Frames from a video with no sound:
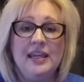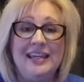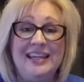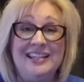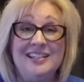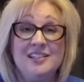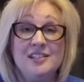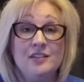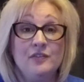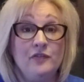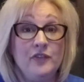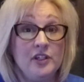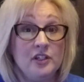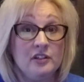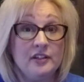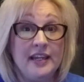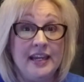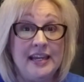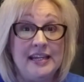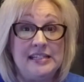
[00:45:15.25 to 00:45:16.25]
In
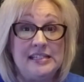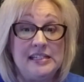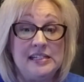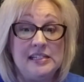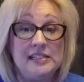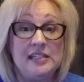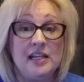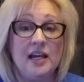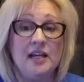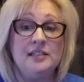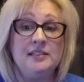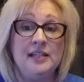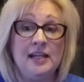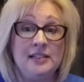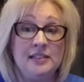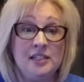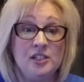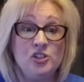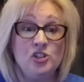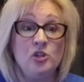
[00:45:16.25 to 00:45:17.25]
severe cases, a
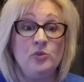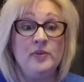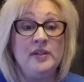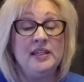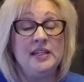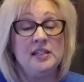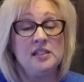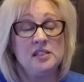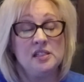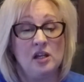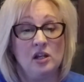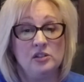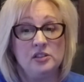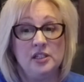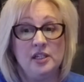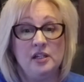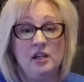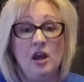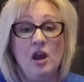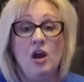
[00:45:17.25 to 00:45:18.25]
dentist should be
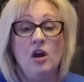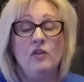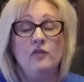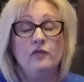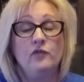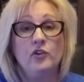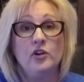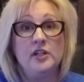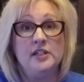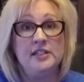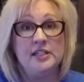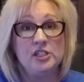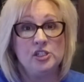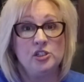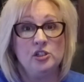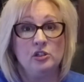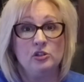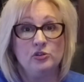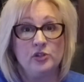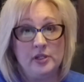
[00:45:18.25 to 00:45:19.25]
consulted for
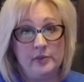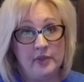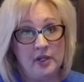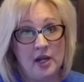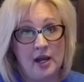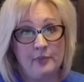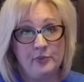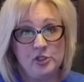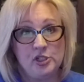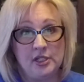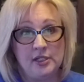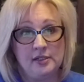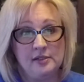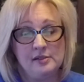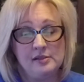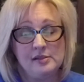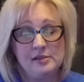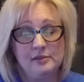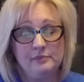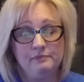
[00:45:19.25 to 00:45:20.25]
additional treatment
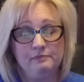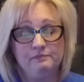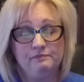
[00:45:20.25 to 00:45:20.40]
options.